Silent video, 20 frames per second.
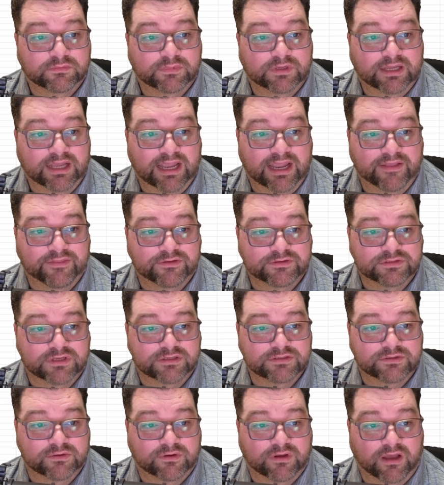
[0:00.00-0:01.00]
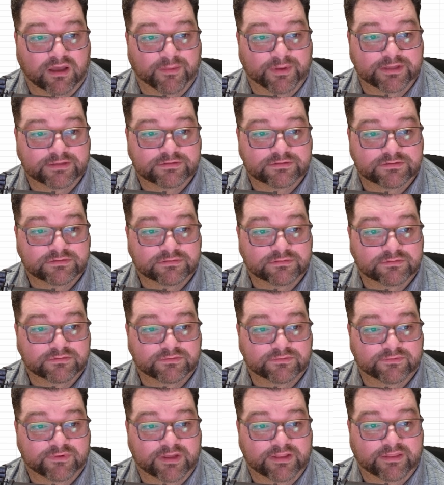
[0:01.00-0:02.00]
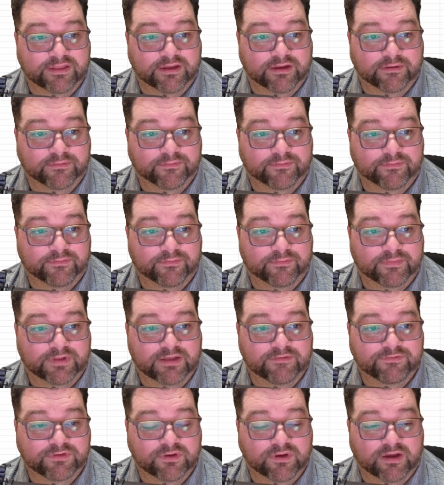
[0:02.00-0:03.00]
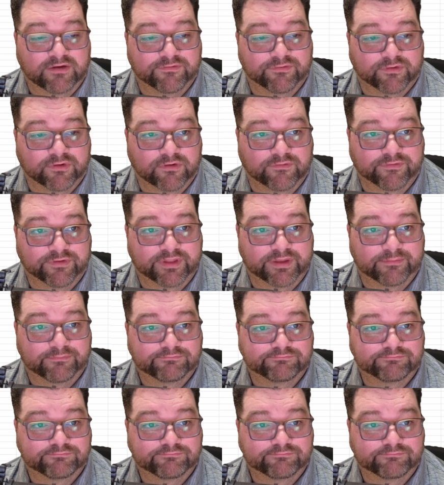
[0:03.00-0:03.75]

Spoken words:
And there's also comments right there if you hover over them.